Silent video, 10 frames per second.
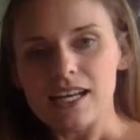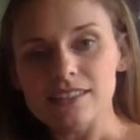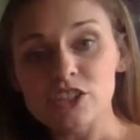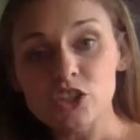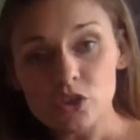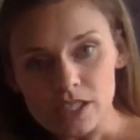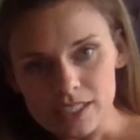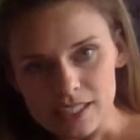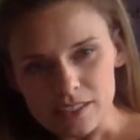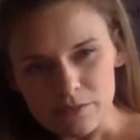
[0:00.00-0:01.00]
And you,
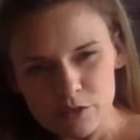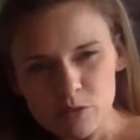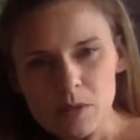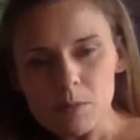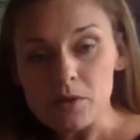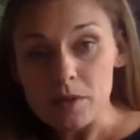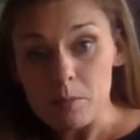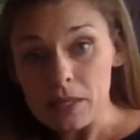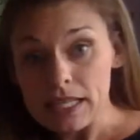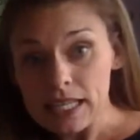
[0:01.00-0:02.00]
again, if you remember at
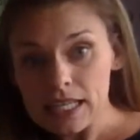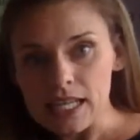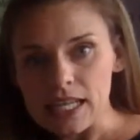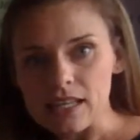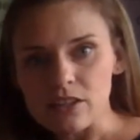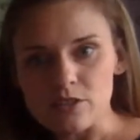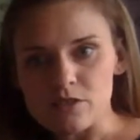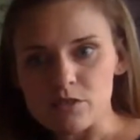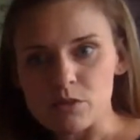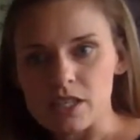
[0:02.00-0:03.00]
the beginning,
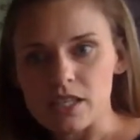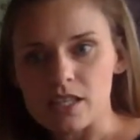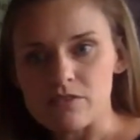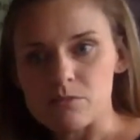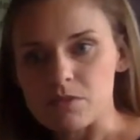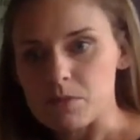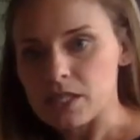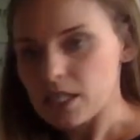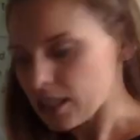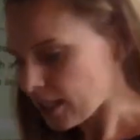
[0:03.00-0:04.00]
those of you who are here from
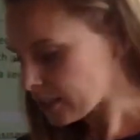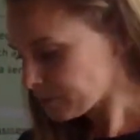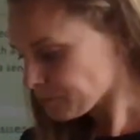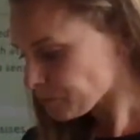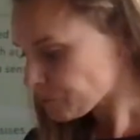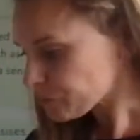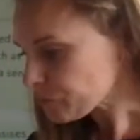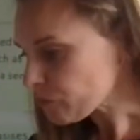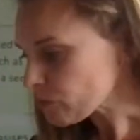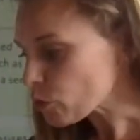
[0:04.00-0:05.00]
the beginning,
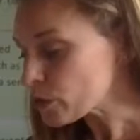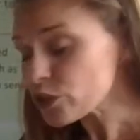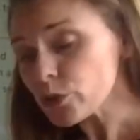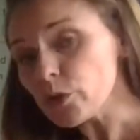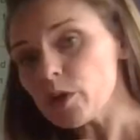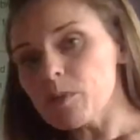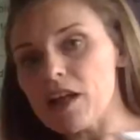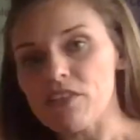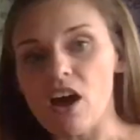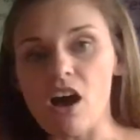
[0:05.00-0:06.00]
we talk
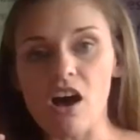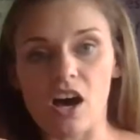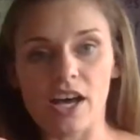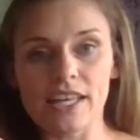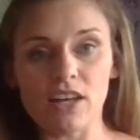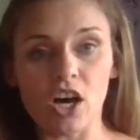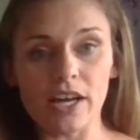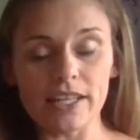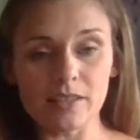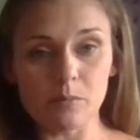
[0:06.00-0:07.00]
about the I. The
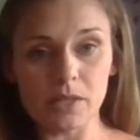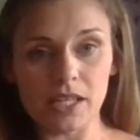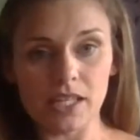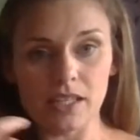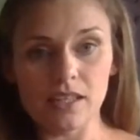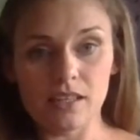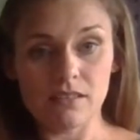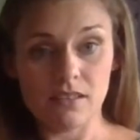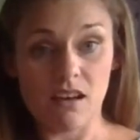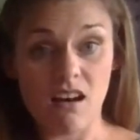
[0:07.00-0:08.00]
I can be
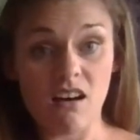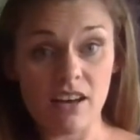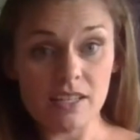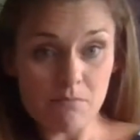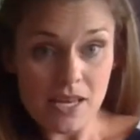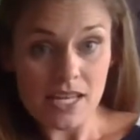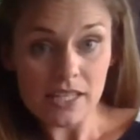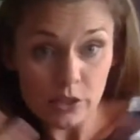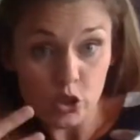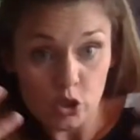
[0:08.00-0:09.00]
I,
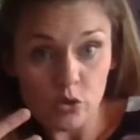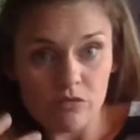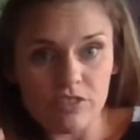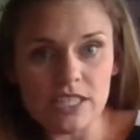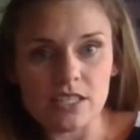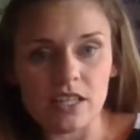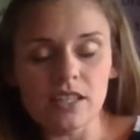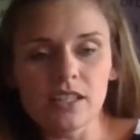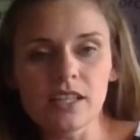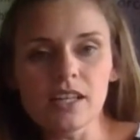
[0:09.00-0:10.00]
me, you, the
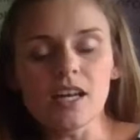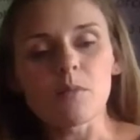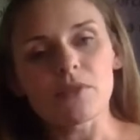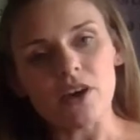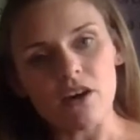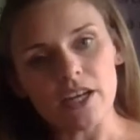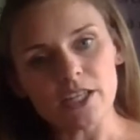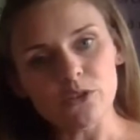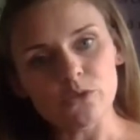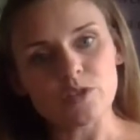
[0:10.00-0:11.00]
reader, but the I
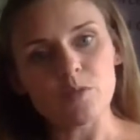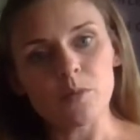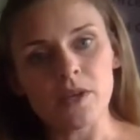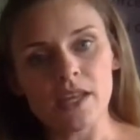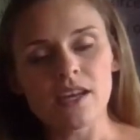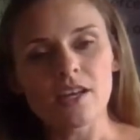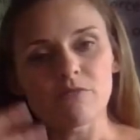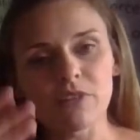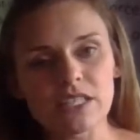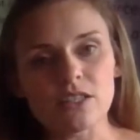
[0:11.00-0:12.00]
can also be
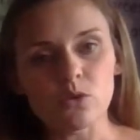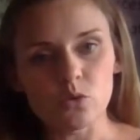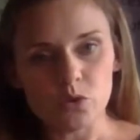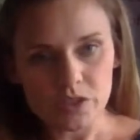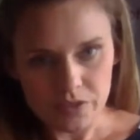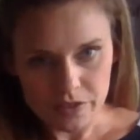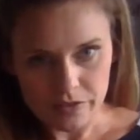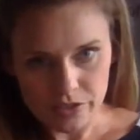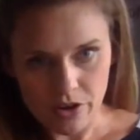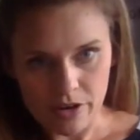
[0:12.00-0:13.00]
reader, audience
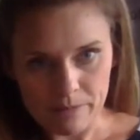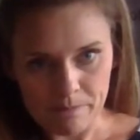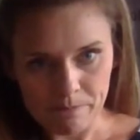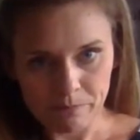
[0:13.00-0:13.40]
at the time.